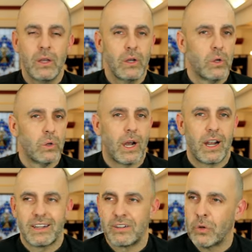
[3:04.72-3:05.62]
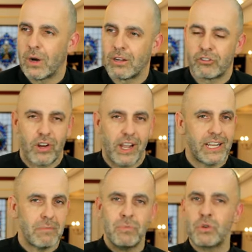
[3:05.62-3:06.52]
who are trying
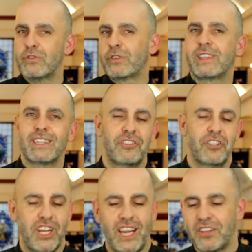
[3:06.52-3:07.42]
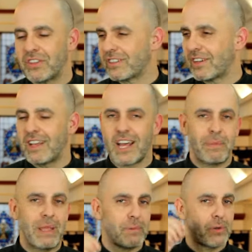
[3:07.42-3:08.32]
to move with this change, and there's a lot of
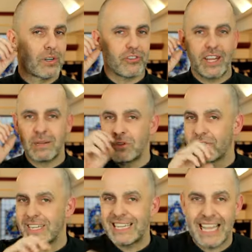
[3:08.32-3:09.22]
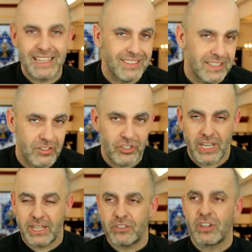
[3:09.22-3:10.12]
people who are trying to move against this
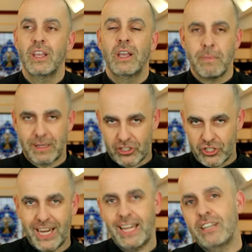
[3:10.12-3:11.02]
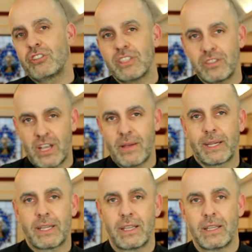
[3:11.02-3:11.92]
change. But the change is
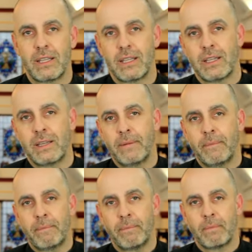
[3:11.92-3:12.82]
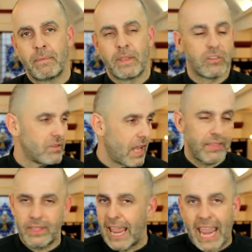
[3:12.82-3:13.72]
coming. There's
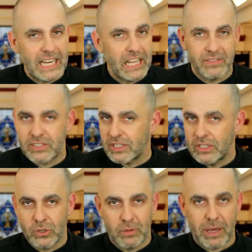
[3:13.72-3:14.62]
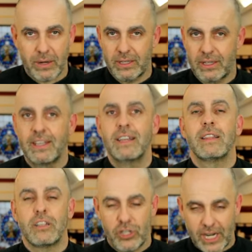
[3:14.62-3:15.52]
nothing any of us can do about it.
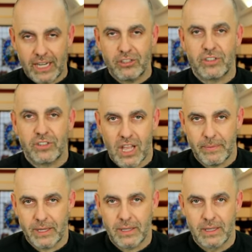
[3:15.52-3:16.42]
The change is coming.